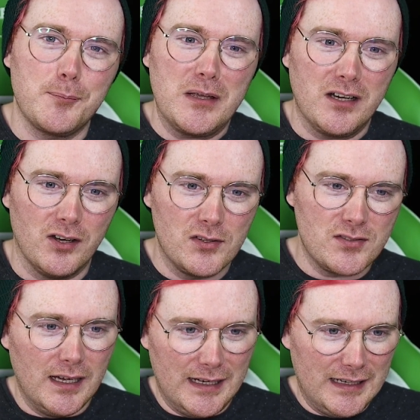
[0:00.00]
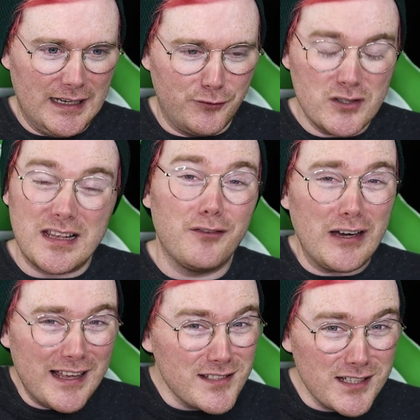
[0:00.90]
because if
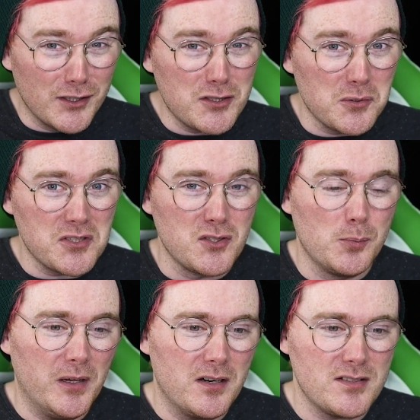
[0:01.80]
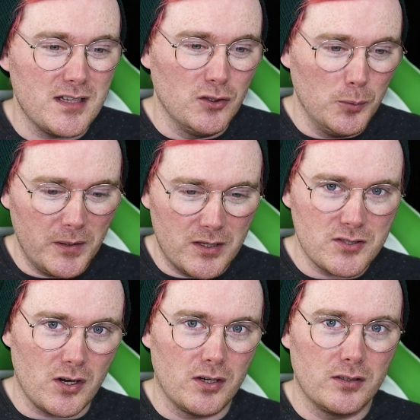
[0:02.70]
it is geared towards new players, then new players
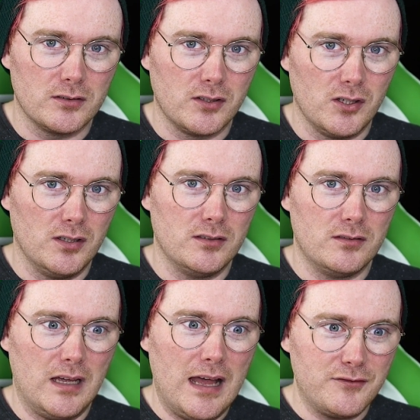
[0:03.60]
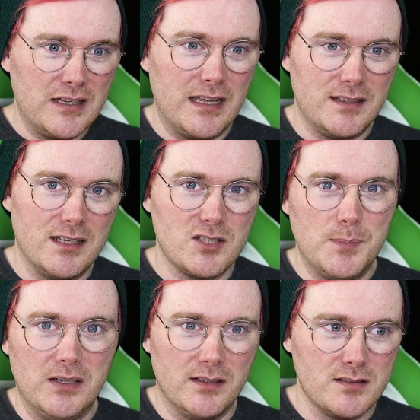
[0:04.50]
are gonna have to get the
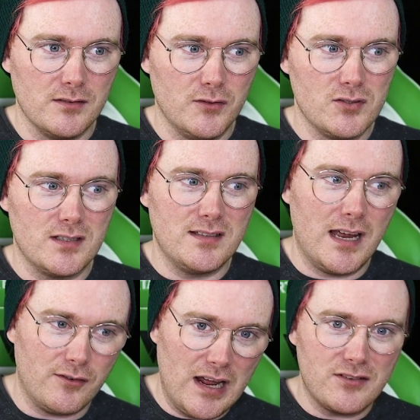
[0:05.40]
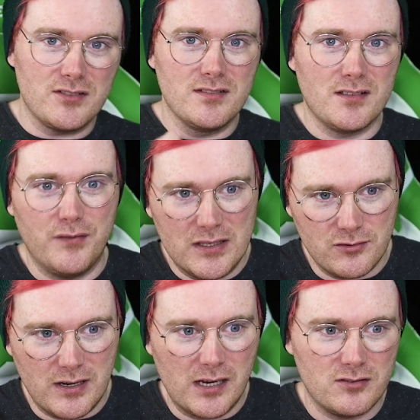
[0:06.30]
experience of using attack reactions, defense
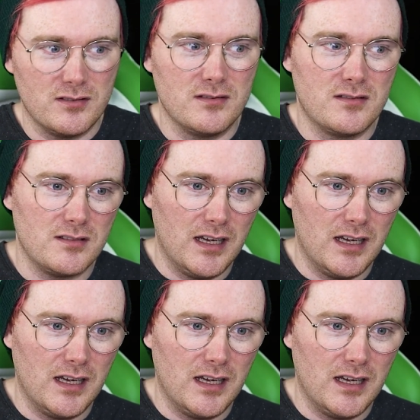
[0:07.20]
reactions,